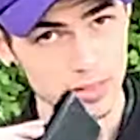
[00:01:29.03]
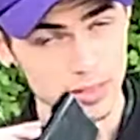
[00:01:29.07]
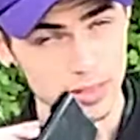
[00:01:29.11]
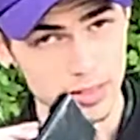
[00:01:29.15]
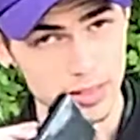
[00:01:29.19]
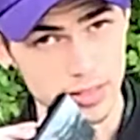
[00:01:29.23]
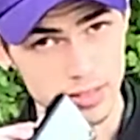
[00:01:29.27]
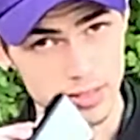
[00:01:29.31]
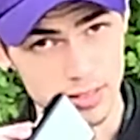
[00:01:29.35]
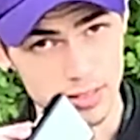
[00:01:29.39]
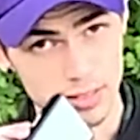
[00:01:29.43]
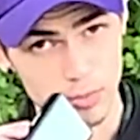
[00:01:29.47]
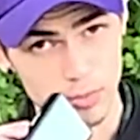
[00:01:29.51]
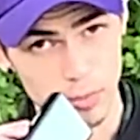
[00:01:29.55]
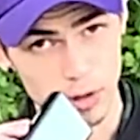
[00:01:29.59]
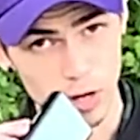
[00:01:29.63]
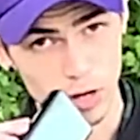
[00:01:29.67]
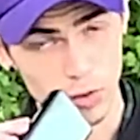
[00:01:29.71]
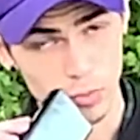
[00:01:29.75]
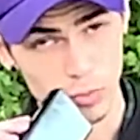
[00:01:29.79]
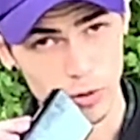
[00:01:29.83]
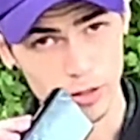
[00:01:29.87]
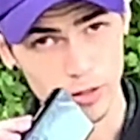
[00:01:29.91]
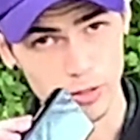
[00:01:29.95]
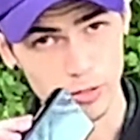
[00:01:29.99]
This is the part where
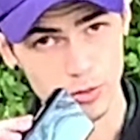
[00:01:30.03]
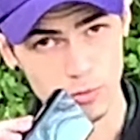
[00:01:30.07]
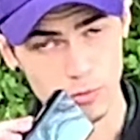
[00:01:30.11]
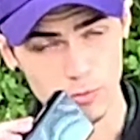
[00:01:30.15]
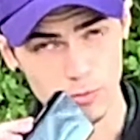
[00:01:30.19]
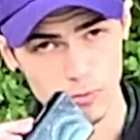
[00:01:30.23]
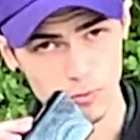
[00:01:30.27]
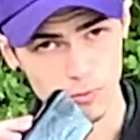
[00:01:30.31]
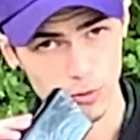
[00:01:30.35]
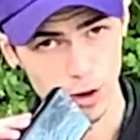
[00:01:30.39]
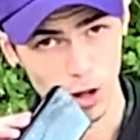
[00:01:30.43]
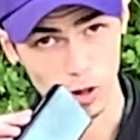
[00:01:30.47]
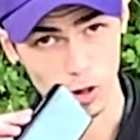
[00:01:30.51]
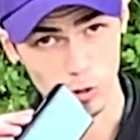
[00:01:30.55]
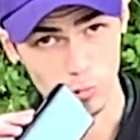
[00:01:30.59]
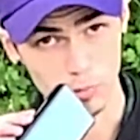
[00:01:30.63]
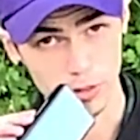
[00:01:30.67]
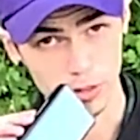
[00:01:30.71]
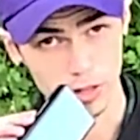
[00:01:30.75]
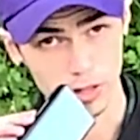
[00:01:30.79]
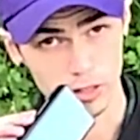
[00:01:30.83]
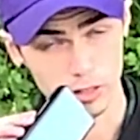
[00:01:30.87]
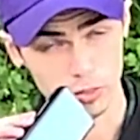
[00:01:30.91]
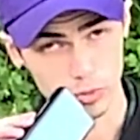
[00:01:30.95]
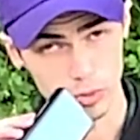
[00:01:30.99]
you follow me on
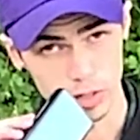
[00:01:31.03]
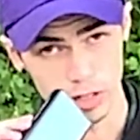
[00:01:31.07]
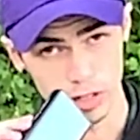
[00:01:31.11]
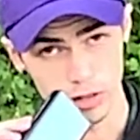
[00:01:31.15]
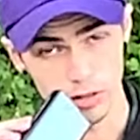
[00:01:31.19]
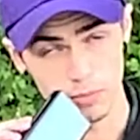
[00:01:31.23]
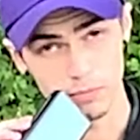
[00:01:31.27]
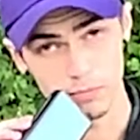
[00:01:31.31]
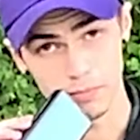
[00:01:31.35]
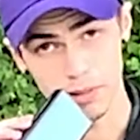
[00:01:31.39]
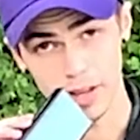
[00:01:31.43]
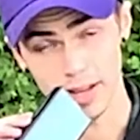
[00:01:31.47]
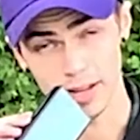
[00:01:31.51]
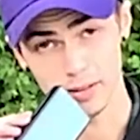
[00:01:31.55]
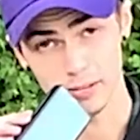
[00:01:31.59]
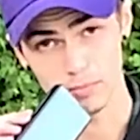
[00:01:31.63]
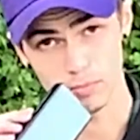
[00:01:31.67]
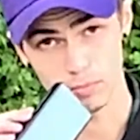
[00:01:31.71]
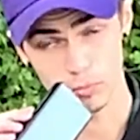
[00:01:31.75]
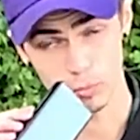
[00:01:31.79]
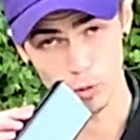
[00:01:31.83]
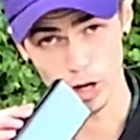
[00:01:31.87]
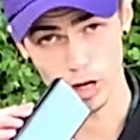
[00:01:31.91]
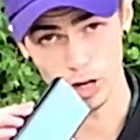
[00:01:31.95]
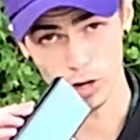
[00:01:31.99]
Twitter, at
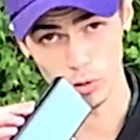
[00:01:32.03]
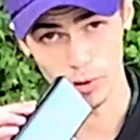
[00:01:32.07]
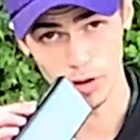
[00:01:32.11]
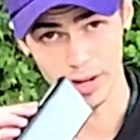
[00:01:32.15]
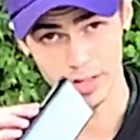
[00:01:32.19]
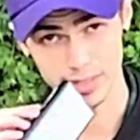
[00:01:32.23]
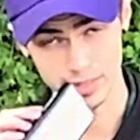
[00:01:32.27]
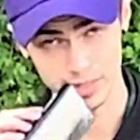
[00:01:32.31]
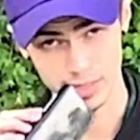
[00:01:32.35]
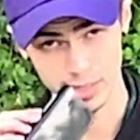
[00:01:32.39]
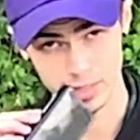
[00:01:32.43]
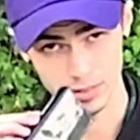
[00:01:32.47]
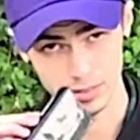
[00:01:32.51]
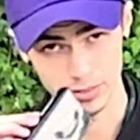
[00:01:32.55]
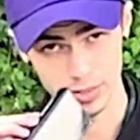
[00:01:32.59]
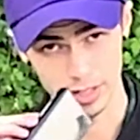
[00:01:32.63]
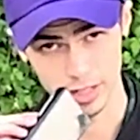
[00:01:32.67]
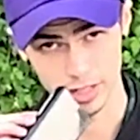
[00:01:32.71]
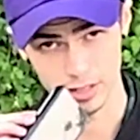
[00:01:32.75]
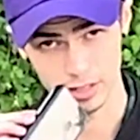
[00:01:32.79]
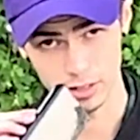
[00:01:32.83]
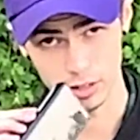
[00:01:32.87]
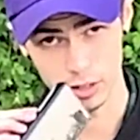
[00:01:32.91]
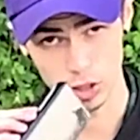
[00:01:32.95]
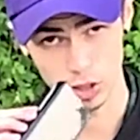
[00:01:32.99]
rann0YT, link in the
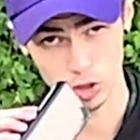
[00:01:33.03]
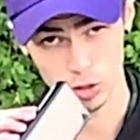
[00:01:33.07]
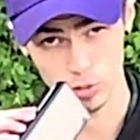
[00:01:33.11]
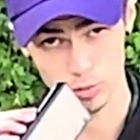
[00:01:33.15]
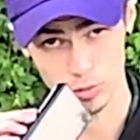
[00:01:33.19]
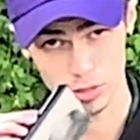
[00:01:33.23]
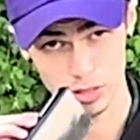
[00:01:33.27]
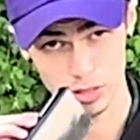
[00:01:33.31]
description.